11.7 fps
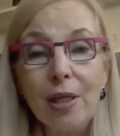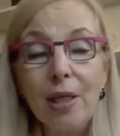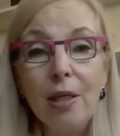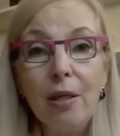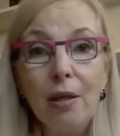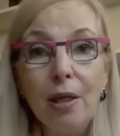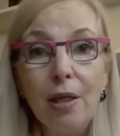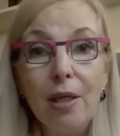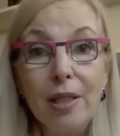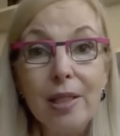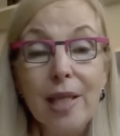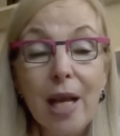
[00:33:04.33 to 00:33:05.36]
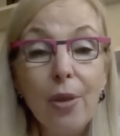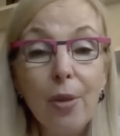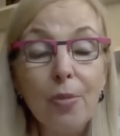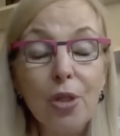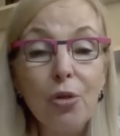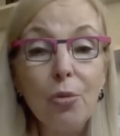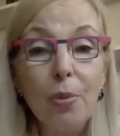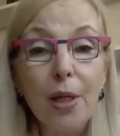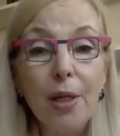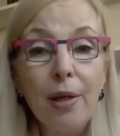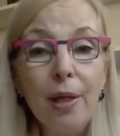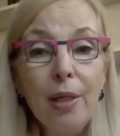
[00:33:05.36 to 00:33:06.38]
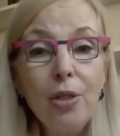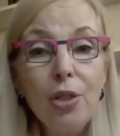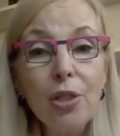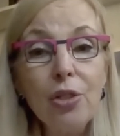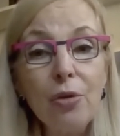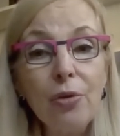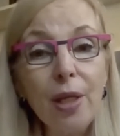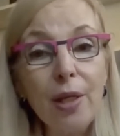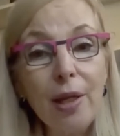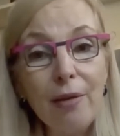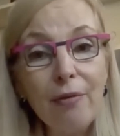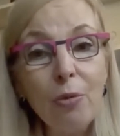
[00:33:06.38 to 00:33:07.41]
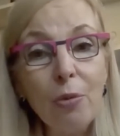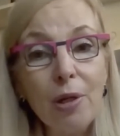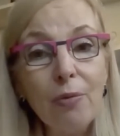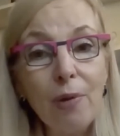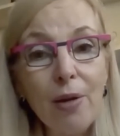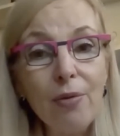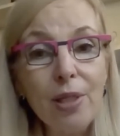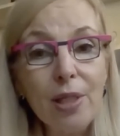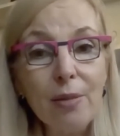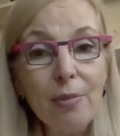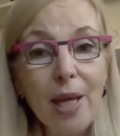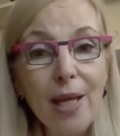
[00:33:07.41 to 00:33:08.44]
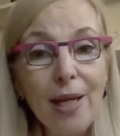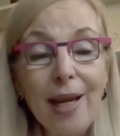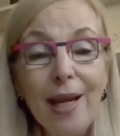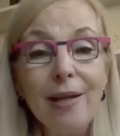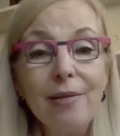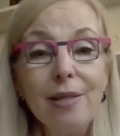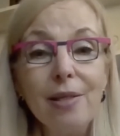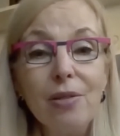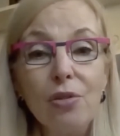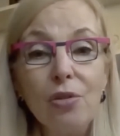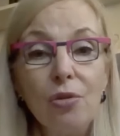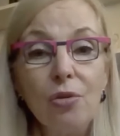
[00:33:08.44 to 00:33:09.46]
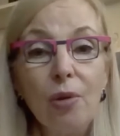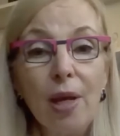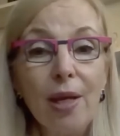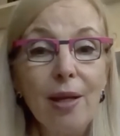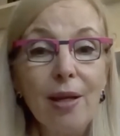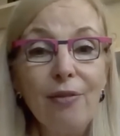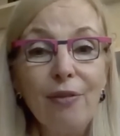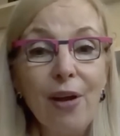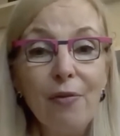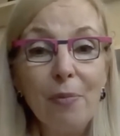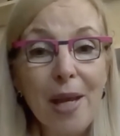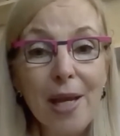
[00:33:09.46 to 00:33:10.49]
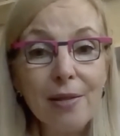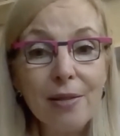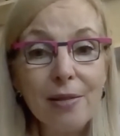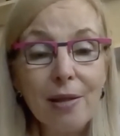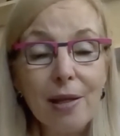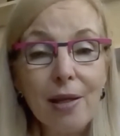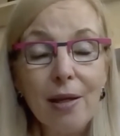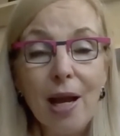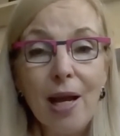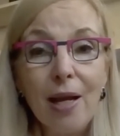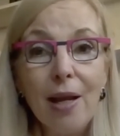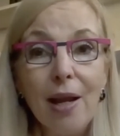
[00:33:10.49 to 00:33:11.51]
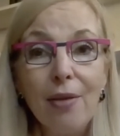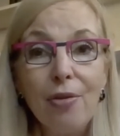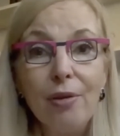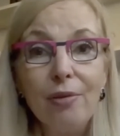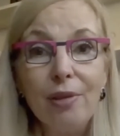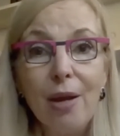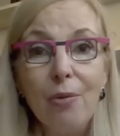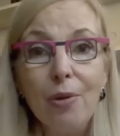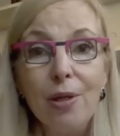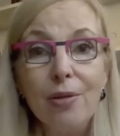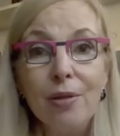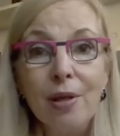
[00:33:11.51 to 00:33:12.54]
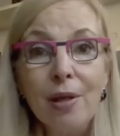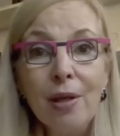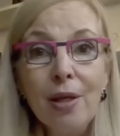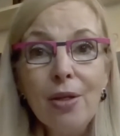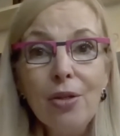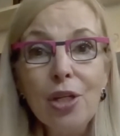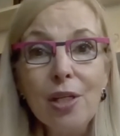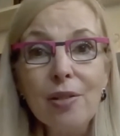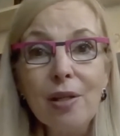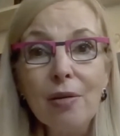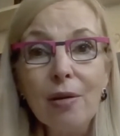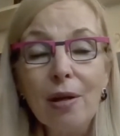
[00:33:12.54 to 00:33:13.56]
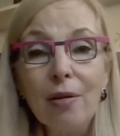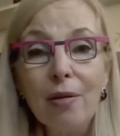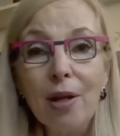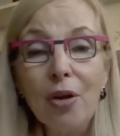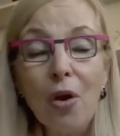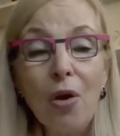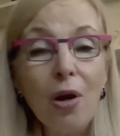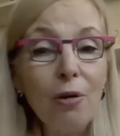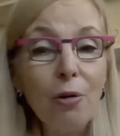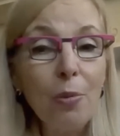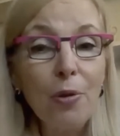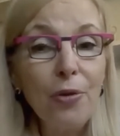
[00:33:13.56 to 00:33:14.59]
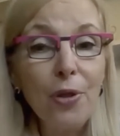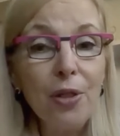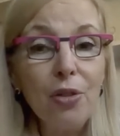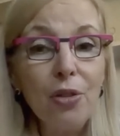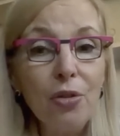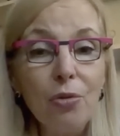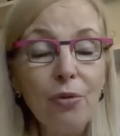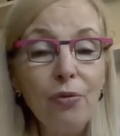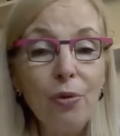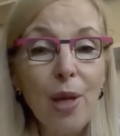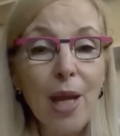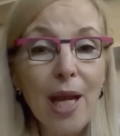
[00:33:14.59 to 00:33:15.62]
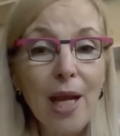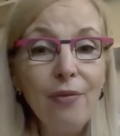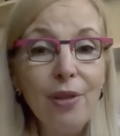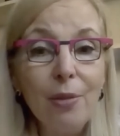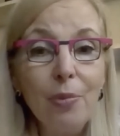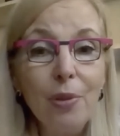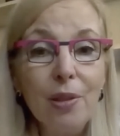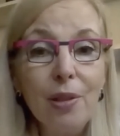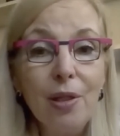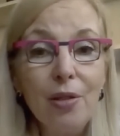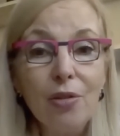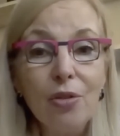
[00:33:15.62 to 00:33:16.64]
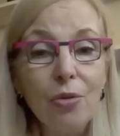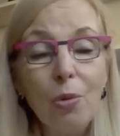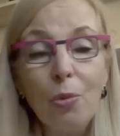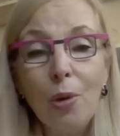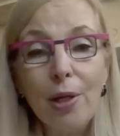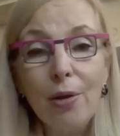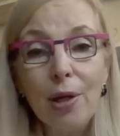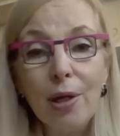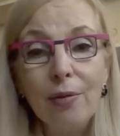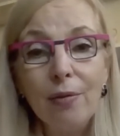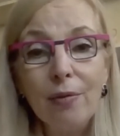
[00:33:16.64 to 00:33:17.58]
he could sell them too, but just so that everyone around him had access to N95 masks. And I thought that was just an honorable thing to do. If you have the ability to do it, why not?